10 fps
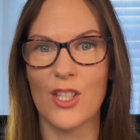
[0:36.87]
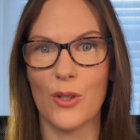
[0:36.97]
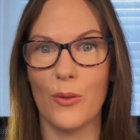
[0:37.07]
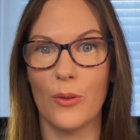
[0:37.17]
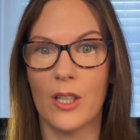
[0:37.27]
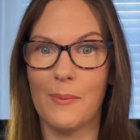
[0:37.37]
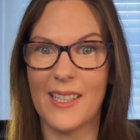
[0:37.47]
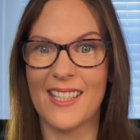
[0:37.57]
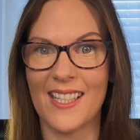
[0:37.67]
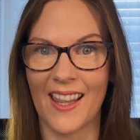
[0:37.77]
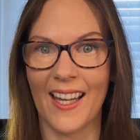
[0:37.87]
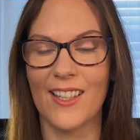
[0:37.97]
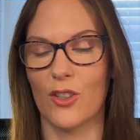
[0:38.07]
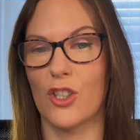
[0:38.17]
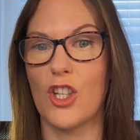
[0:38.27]
to commit to
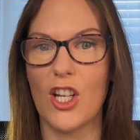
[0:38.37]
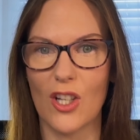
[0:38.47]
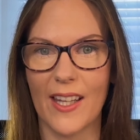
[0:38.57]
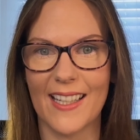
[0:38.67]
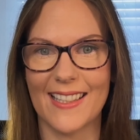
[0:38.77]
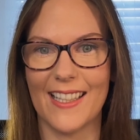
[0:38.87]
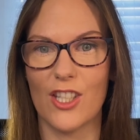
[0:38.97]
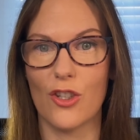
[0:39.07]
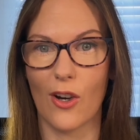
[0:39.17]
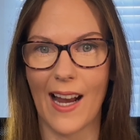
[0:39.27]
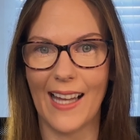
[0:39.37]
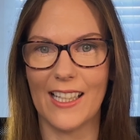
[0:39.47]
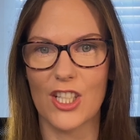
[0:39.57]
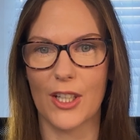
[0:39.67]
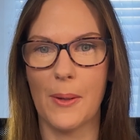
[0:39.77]
things or schedule things into your
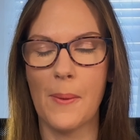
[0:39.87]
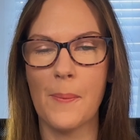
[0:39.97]
calendar.